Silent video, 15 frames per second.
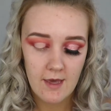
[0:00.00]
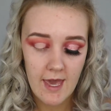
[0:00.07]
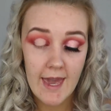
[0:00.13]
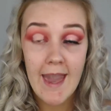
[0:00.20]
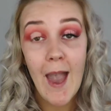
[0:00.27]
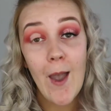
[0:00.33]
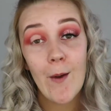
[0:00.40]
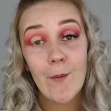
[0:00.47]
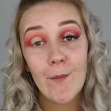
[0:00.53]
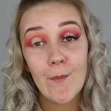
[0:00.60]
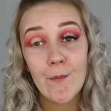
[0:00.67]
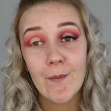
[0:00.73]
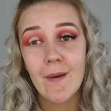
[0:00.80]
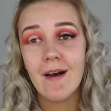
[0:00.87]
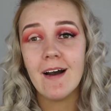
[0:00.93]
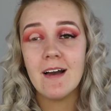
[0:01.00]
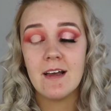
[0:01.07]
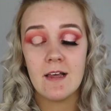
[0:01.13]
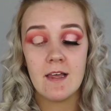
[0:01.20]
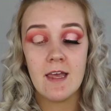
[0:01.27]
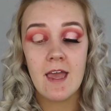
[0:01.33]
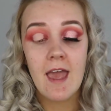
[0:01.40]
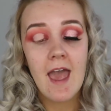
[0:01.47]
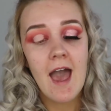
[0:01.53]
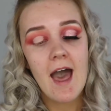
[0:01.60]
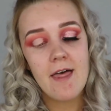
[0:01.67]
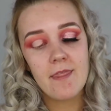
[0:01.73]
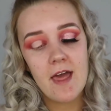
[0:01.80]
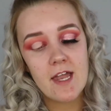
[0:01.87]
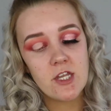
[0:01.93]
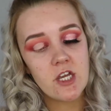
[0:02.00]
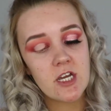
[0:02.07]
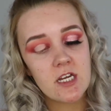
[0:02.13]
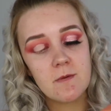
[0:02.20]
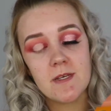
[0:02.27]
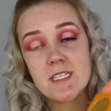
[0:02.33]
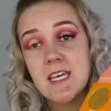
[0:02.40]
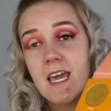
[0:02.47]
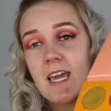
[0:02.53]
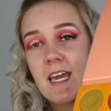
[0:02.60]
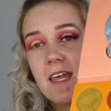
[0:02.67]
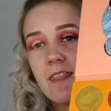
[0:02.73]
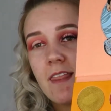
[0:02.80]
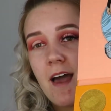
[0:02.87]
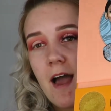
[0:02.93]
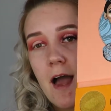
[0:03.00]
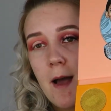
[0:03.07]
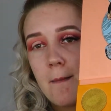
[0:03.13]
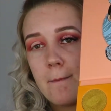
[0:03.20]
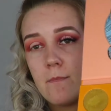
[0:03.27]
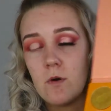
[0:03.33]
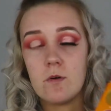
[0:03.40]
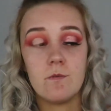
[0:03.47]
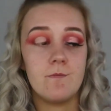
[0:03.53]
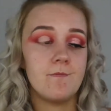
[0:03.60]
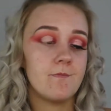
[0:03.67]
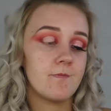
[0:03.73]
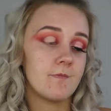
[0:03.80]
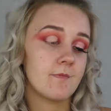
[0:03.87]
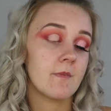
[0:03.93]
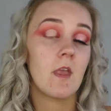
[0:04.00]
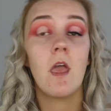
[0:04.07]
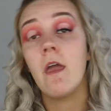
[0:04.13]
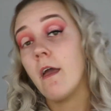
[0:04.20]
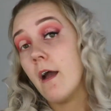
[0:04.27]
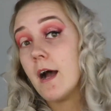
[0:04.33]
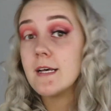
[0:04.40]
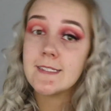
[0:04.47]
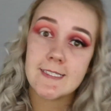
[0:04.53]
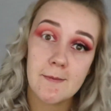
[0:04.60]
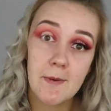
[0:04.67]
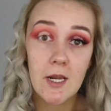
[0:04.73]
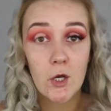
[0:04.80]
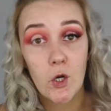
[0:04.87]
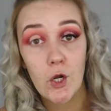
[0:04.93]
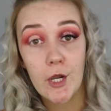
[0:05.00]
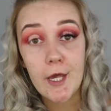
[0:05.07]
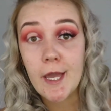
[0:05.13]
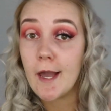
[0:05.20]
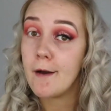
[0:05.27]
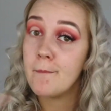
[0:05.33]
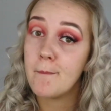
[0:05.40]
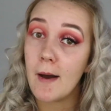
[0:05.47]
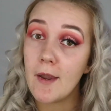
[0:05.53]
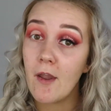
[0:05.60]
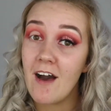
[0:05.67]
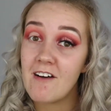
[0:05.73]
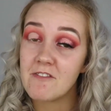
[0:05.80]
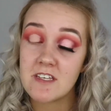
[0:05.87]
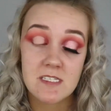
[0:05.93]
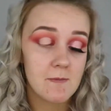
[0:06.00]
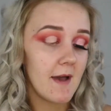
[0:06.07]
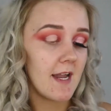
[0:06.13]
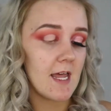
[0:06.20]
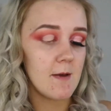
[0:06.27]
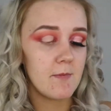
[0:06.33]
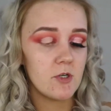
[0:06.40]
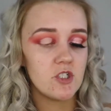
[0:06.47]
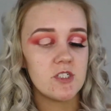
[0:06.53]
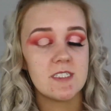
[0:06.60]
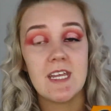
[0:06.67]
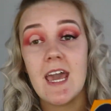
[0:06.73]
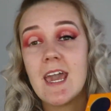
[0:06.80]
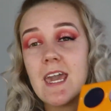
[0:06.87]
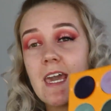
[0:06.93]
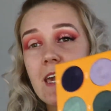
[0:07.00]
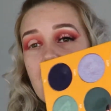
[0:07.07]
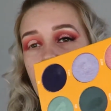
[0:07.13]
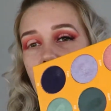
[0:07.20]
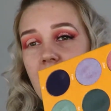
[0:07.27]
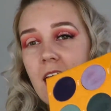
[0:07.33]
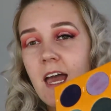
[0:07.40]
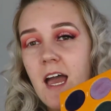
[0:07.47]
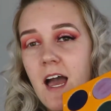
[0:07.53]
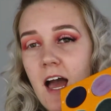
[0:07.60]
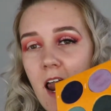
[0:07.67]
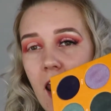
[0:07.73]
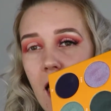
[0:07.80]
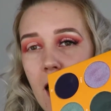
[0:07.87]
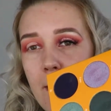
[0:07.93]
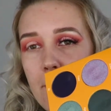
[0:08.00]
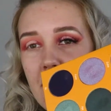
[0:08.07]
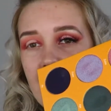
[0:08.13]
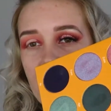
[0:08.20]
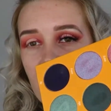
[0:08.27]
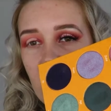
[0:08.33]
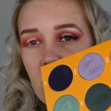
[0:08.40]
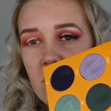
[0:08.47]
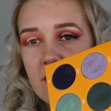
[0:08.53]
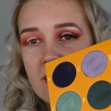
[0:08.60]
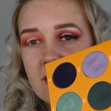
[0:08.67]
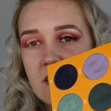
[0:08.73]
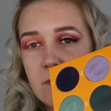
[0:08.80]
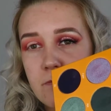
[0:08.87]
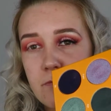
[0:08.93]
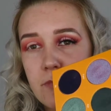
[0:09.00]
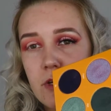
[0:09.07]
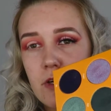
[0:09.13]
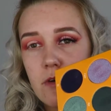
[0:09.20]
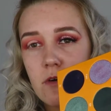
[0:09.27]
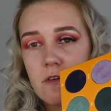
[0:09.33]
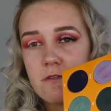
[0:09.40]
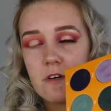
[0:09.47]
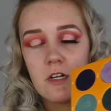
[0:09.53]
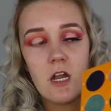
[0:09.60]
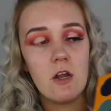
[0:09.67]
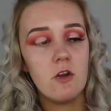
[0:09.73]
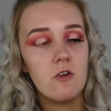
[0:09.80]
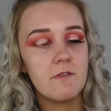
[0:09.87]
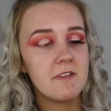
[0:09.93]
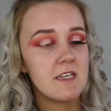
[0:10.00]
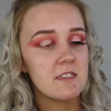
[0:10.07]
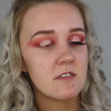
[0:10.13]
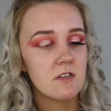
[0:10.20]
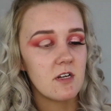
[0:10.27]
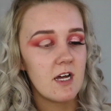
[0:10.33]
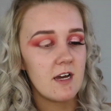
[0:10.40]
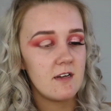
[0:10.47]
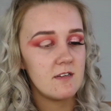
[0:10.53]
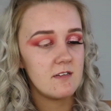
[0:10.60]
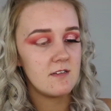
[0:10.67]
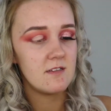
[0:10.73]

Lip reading: hey ho. And then you're going to be taking that, oh, a similar colour. You might not have this palette, but just take a light pink colour, and this is beautiful, I love this colour.